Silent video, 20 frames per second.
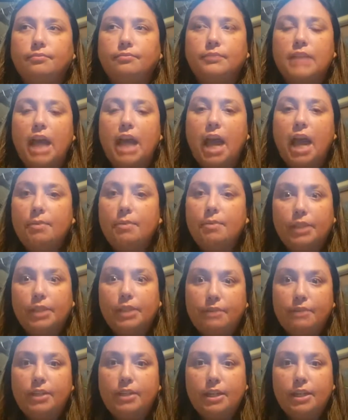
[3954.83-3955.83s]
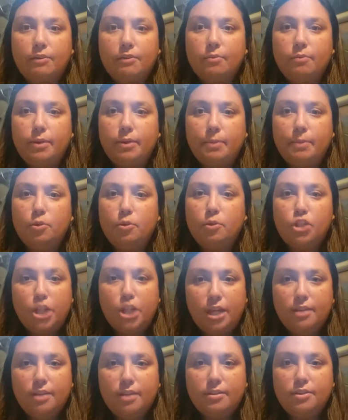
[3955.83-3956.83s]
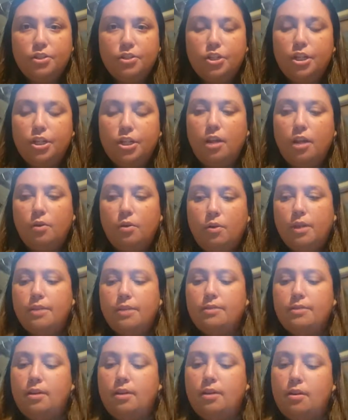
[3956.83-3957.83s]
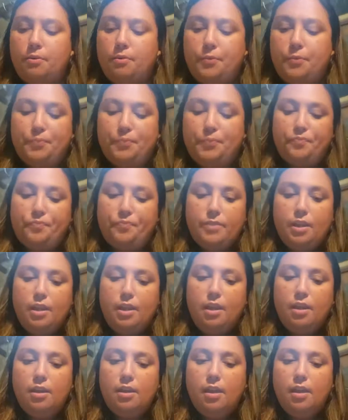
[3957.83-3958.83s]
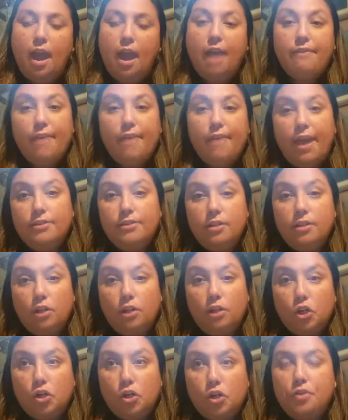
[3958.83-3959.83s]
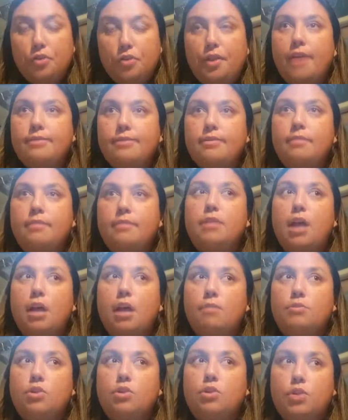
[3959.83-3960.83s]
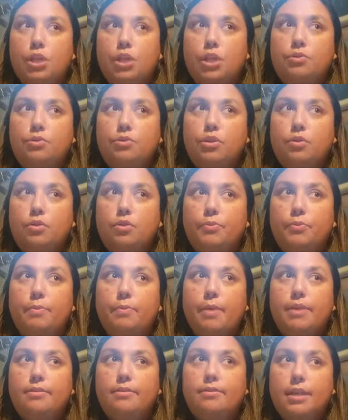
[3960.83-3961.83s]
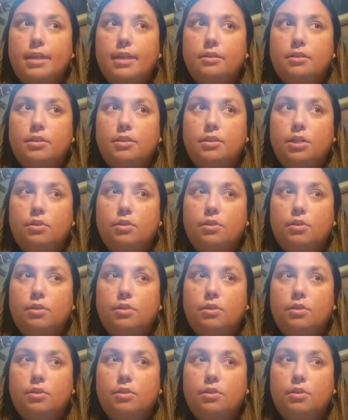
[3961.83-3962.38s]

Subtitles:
I believe in giving people chances, you know, and so I've had to learn that sometimes on YouTube, the best thing to do